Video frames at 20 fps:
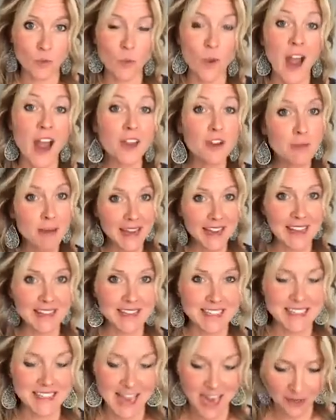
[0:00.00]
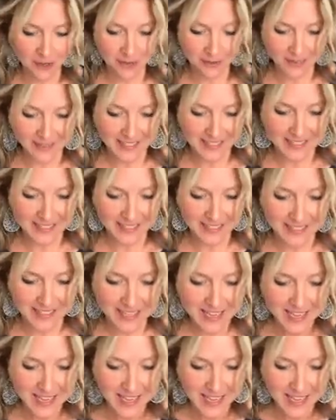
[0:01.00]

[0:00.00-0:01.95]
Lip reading: why you're making the sacrifices.